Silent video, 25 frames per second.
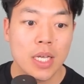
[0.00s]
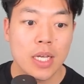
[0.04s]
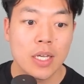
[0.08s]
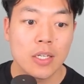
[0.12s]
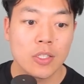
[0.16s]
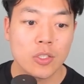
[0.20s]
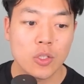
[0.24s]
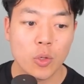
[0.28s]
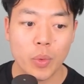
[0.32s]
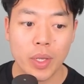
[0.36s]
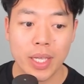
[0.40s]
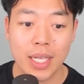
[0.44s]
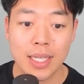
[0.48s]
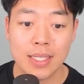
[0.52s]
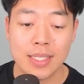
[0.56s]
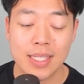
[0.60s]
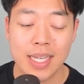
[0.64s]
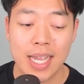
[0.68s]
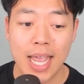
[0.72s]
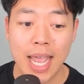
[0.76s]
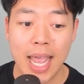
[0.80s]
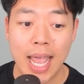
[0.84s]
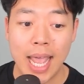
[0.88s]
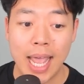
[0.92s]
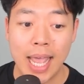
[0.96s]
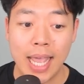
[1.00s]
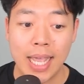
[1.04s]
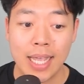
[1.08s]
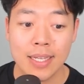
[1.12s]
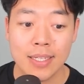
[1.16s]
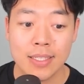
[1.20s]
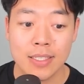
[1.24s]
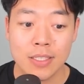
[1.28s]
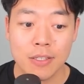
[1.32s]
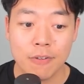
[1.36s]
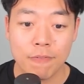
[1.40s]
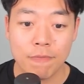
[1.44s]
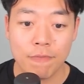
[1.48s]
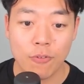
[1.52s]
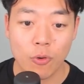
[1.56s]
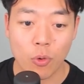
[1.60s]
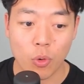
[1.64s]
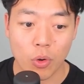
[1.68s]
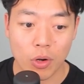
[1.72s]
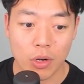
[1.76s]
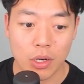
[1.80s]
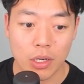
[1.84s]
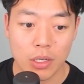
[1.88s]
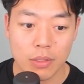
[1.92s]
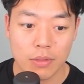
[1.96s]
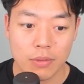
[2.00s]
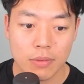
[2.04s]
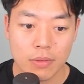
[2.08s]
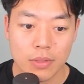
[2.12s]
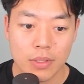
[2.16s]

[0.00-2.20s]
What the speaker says: So we can say a is to 4,